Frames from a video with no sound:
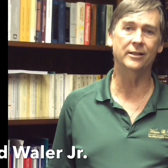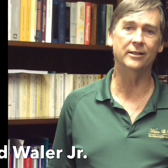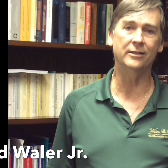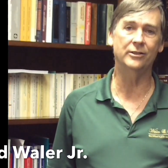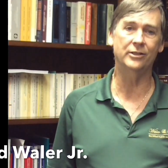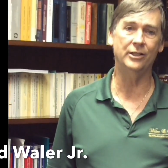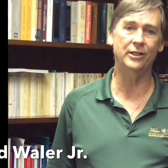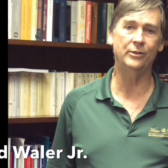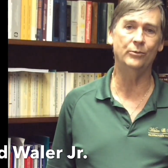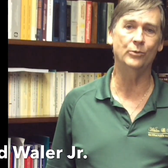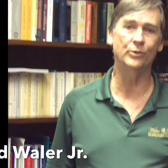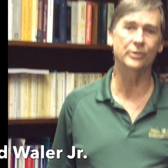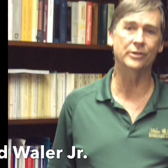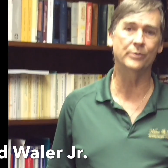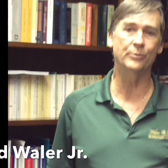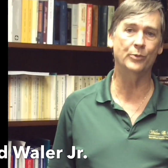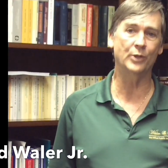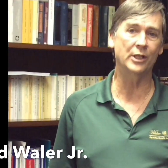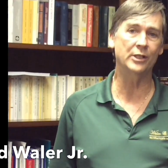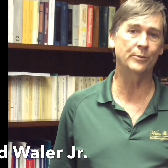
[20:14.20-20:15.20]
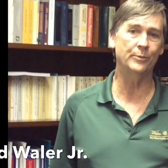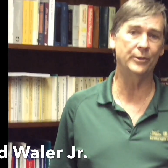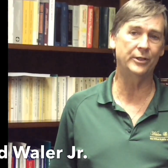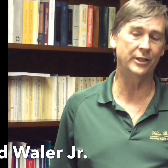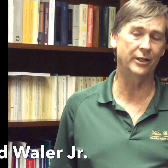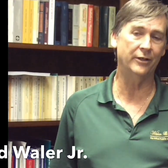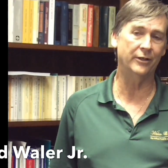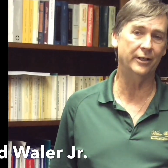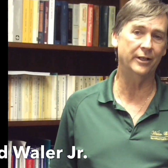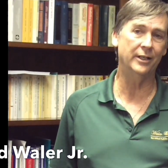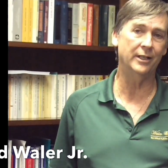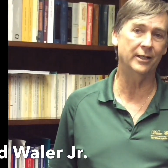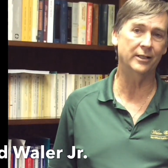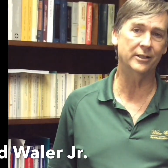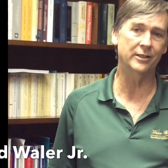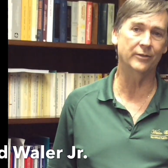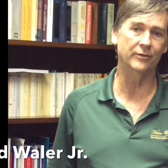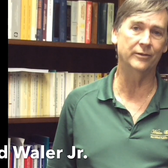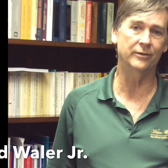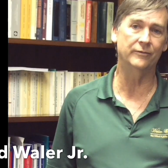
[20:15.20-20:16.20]
she was Presbyterian
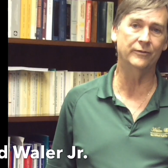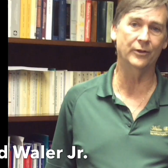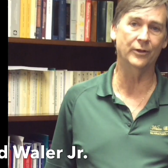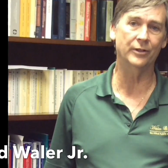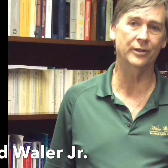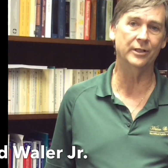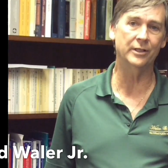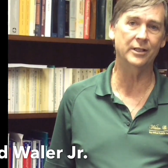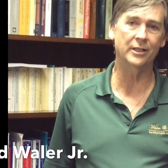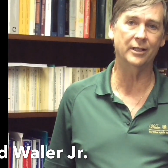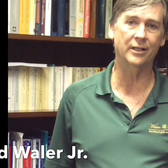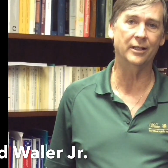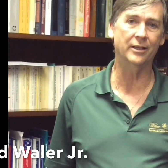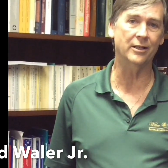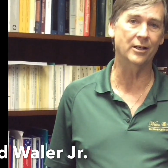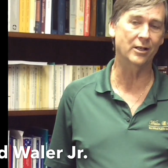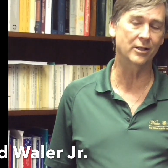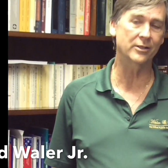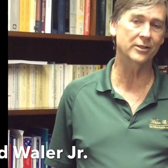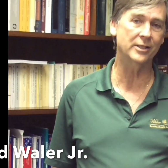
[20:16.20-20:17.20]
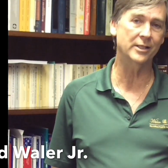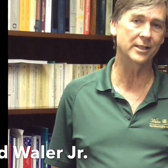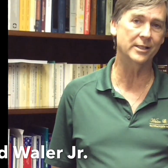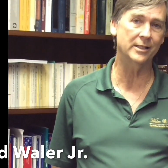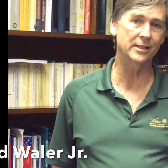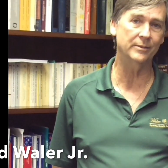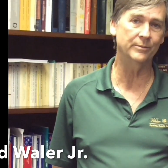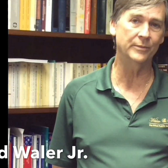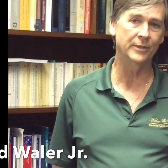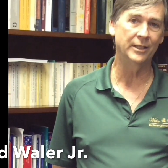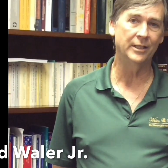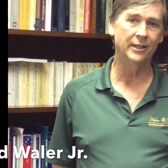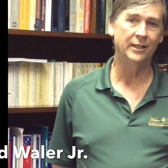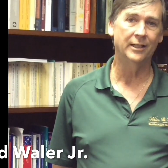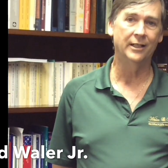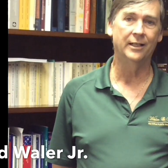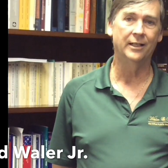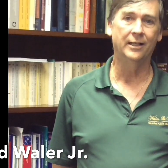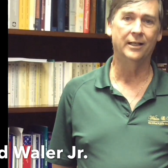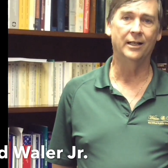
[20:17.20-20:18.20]
and converted to Catholicism
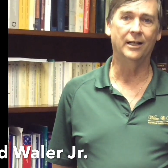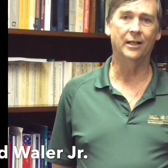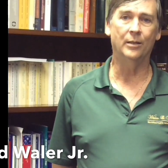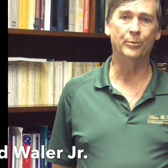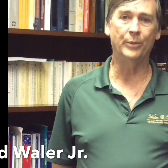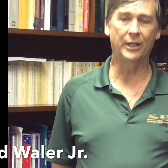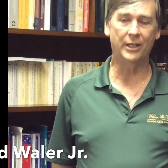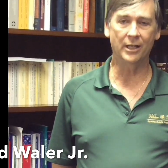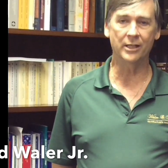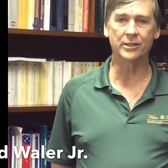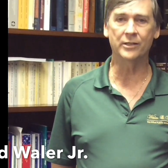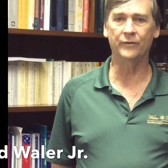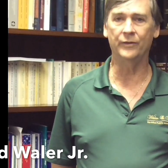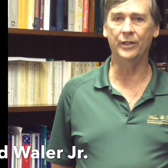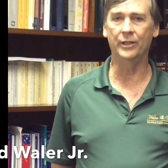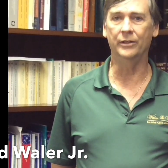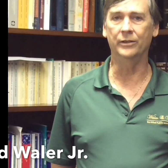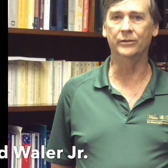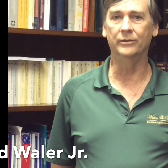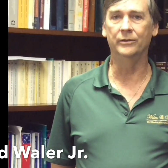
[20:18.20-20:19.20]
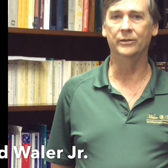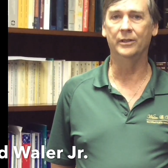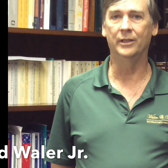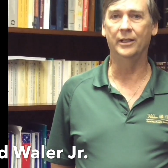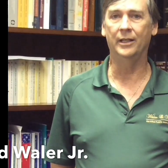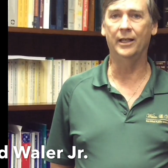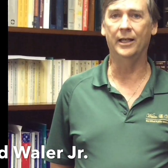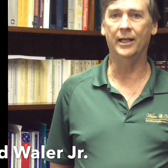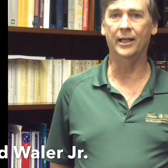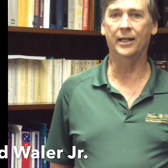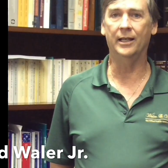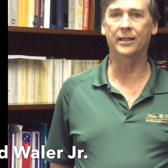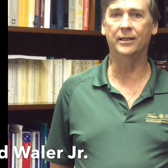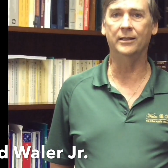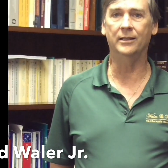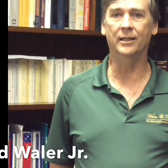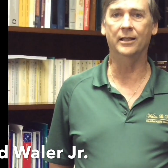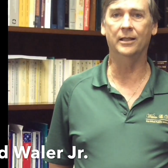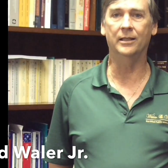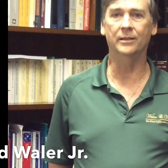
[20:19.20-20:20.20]
because of you,
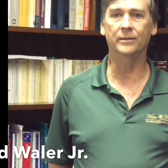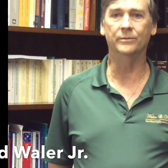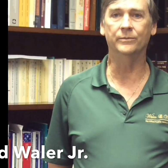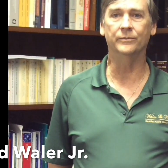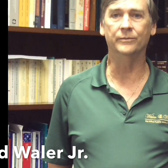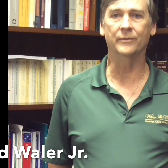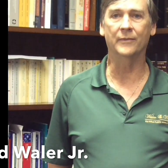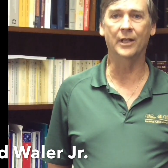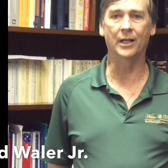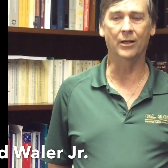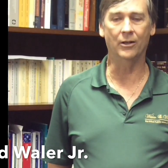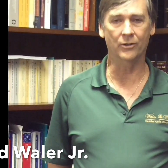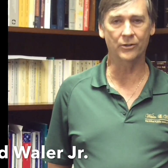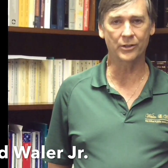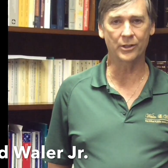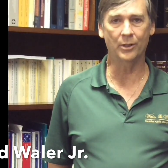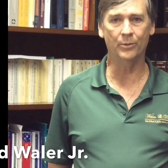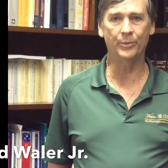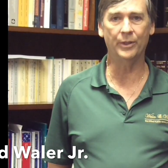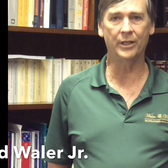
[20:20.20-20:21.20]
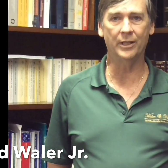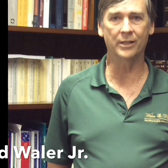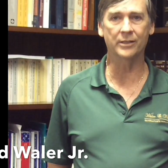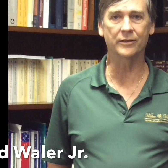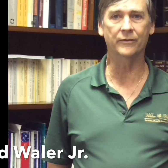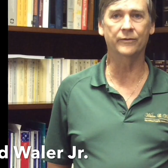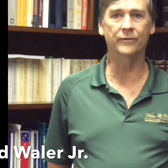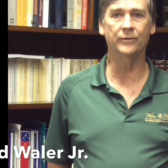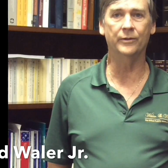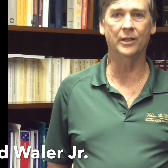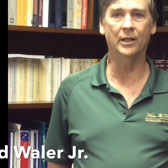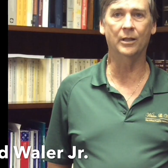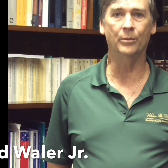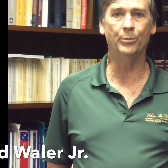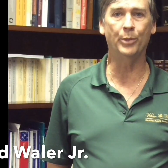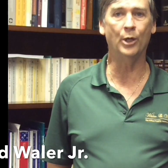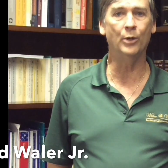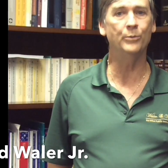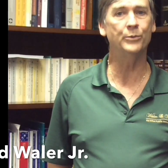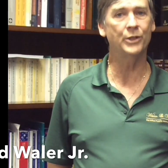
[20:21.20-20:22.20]
and also because of
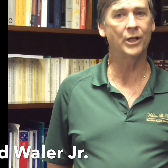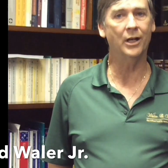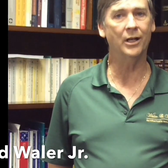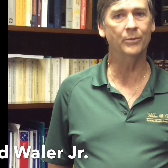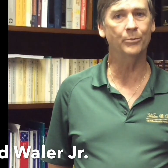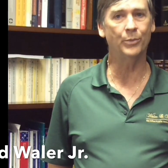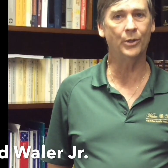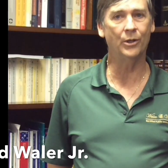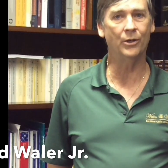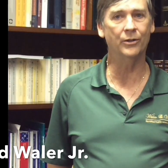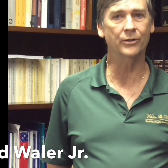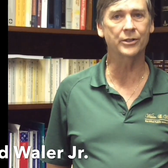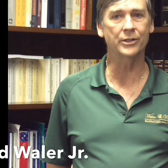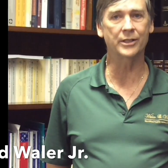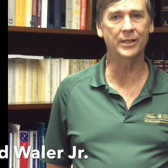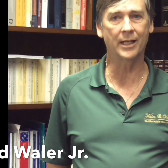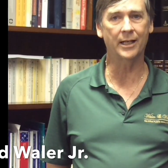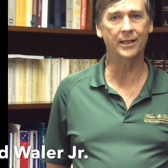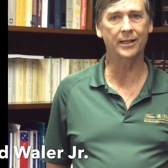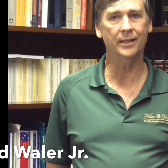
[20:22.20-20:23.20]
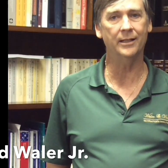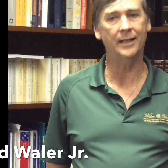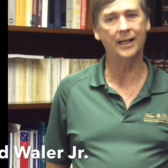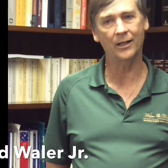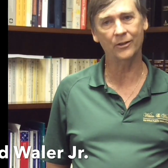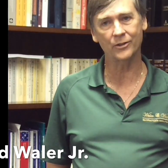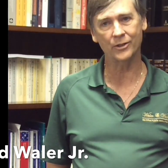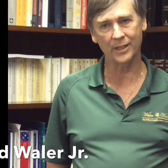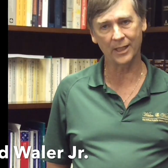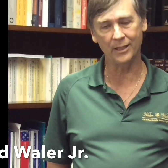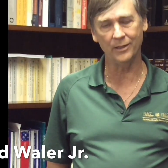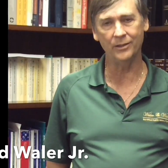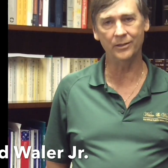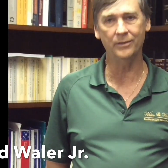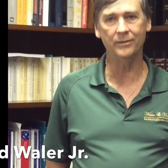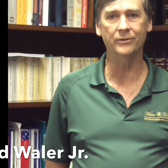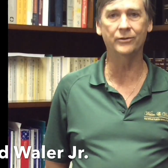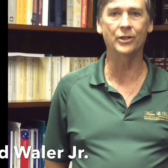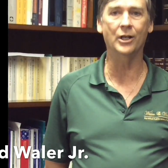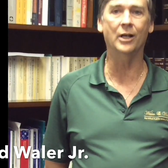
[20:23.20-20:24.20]
Pope John Paul II, now Saint
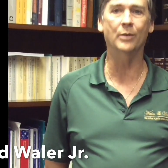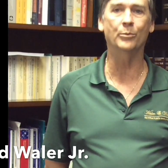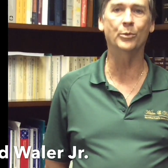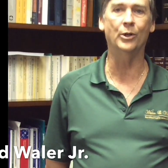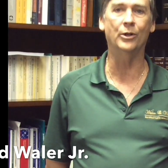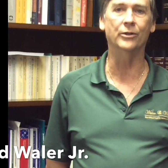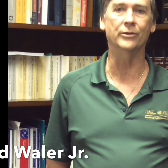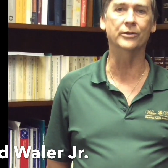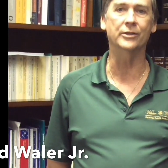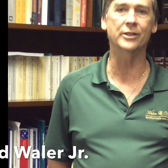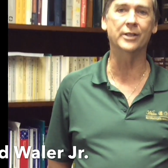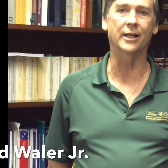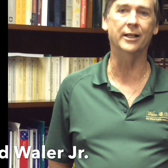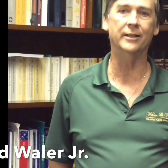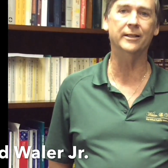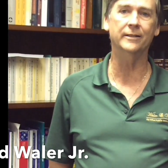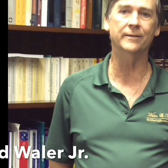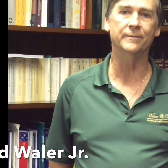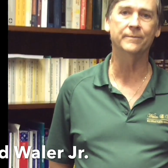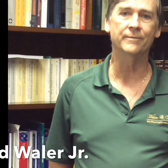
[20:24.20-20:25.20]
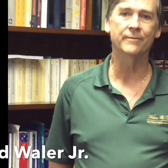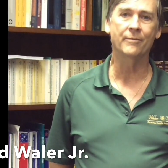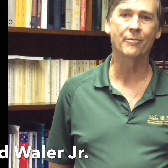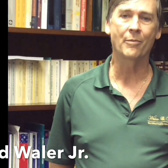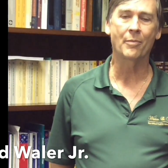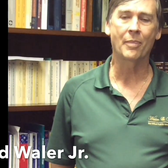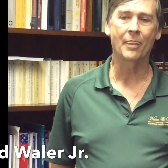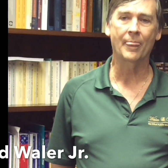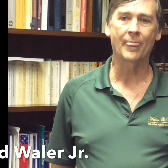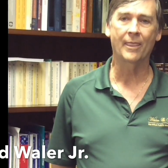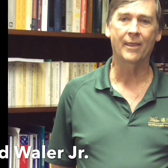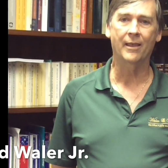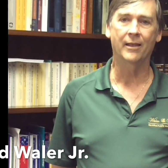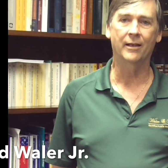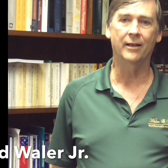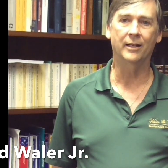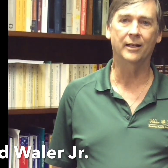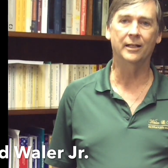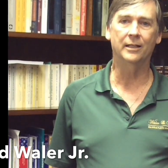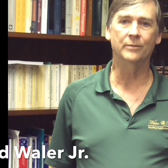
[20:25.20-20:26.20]
John Paul
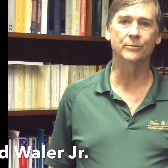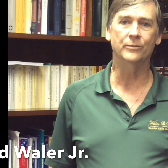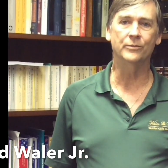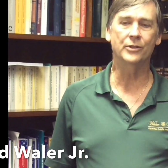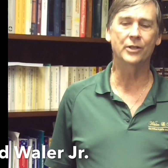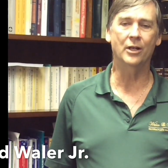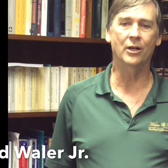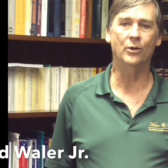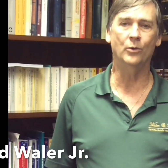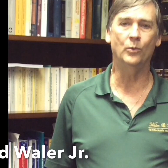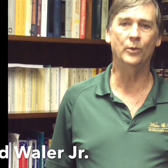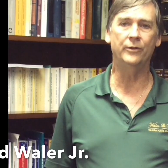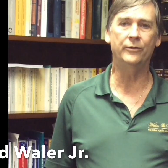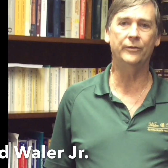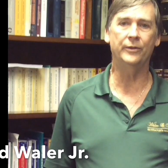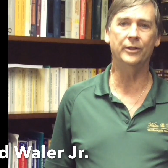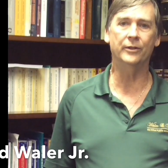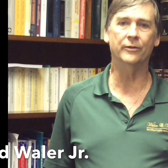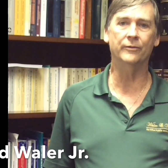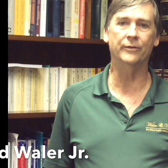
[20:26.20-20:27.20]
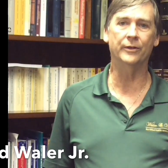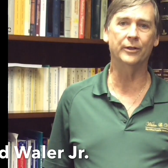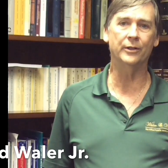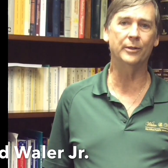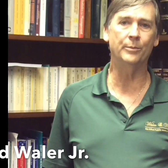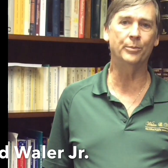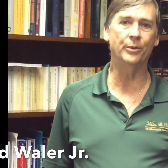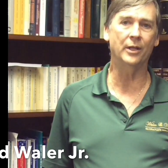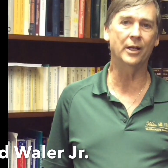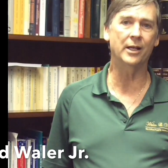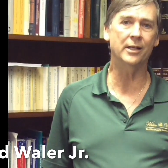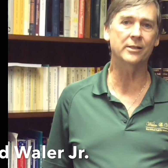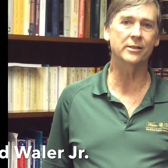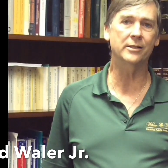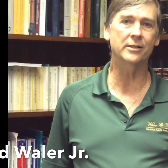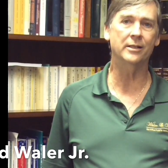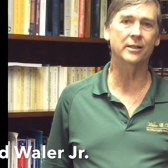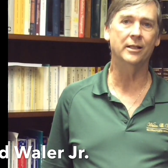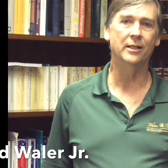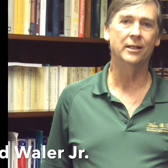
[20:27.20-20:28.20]
II. So we feel very
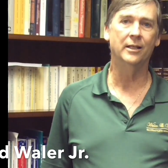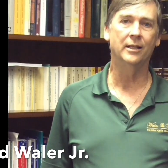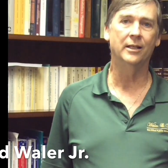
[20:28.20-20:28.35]
blessed